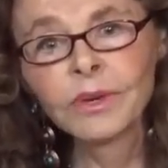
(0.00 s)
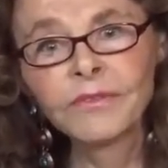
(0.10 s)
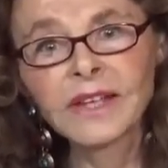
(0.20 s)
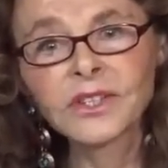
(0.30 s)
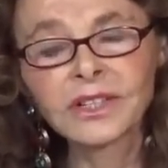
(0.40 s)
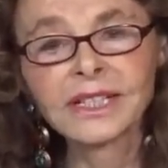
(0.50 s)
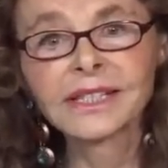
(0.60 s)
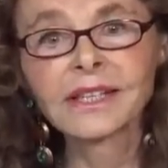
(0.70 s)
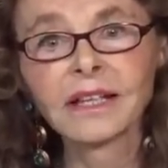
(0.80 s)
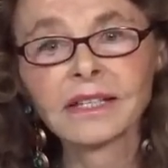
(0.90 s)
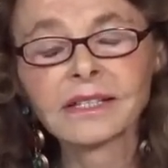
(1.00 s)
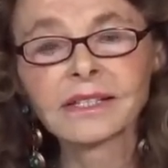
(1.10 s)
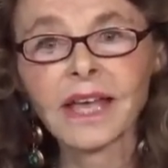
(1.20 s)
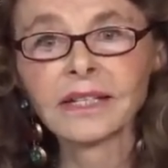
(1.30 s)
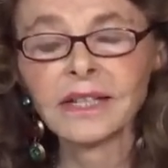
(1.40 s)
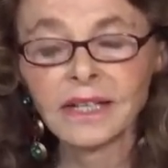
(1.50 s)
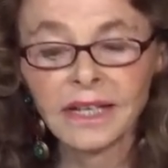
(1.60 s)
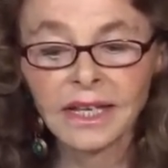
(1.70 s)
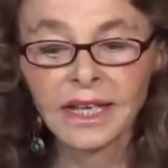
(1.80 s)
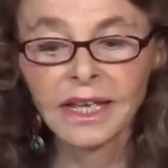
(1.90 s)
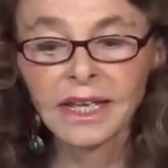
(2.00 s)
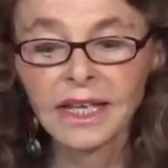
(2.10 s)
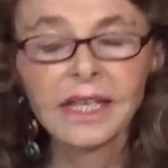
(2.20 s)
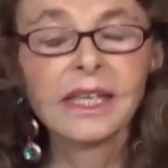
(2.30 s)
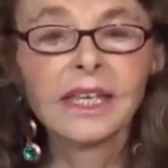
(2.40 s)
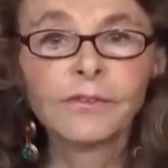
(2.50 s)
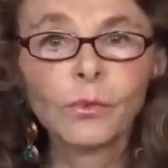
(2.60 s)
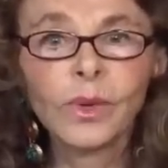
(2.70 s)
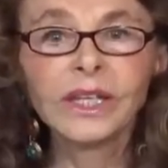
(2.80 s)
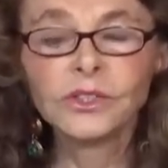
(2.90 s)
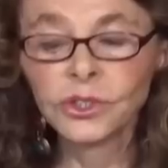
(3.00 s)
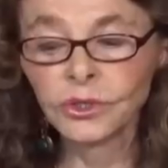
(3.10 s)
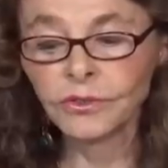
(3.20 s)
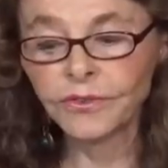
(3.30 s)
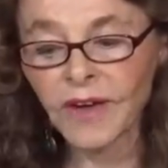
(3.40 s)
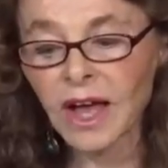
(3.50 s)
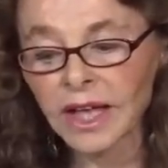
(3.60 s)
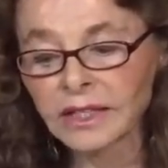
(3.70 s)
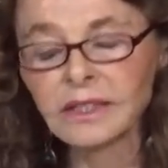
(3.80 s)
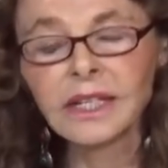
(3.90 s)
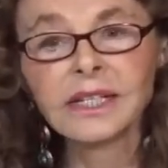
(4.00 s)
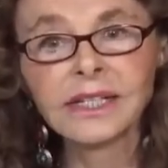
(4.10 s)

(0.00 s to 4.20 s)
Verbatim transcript: Professor Conselice said, if we do find